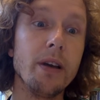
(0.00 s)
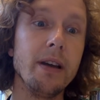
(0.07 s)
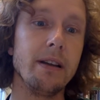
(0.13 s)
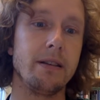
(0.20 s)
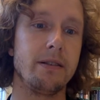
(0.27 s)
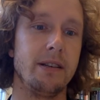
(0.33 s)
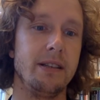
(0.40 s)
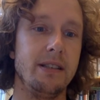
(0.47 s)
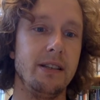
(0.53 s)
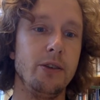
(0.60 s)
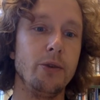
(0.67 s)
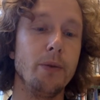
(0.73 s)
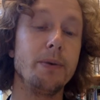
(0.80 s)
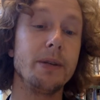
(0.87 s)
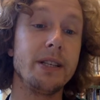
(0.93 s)
interest in
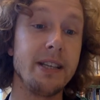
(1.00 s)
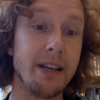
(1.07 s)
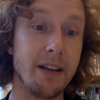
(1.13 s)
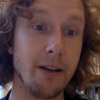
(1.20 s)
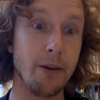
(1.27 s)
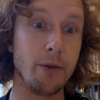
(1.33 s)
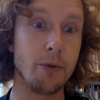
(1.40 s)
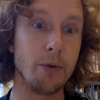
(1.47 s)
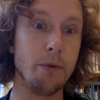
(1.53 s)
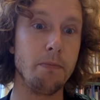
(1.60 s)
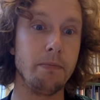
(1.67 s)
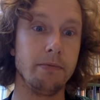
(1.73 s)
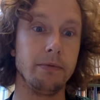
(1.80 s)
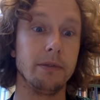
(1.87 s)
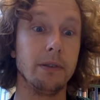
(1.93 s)
your particular group,